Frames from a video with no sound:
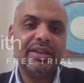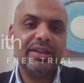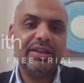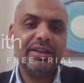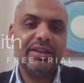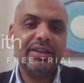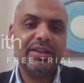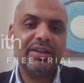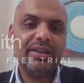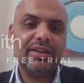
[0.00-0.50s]

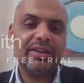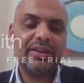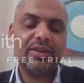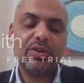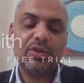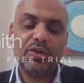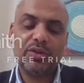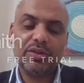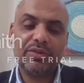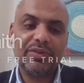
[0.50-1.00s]

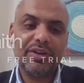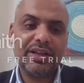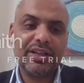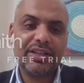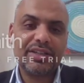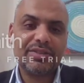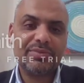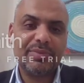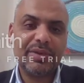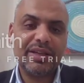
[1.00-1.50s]

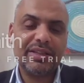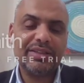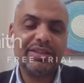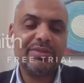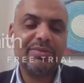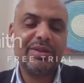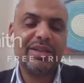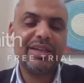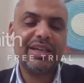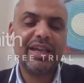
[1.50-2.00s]
coronavirus
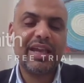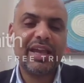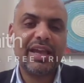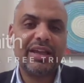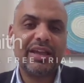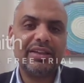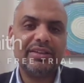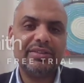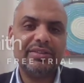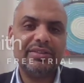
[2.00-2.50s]
pandemic,
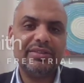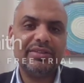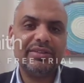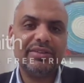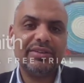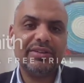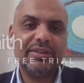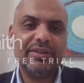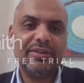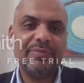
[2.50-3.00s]

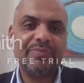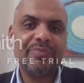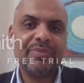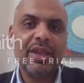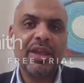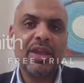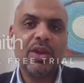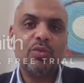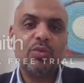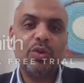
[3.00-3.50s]
and
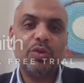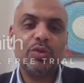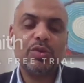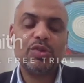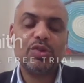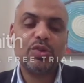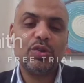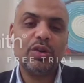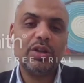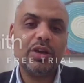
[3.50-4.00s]
we
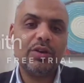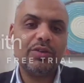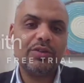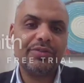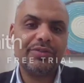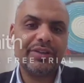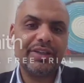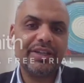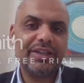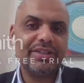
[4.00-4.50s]
wish all our
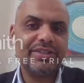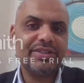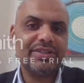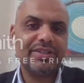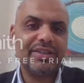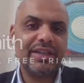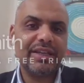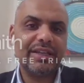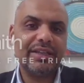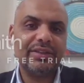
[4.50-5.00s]

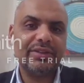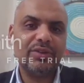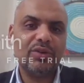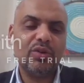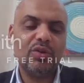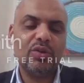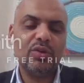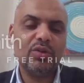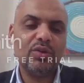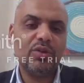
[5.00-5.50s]
friends and
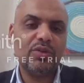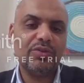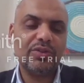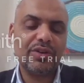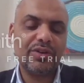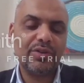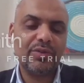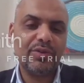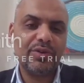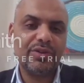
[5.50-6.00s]
all
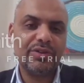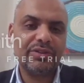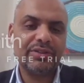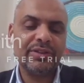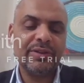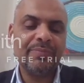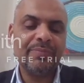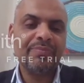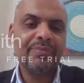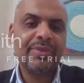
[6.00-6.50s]
over the
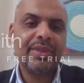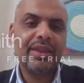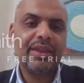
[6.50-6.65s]
world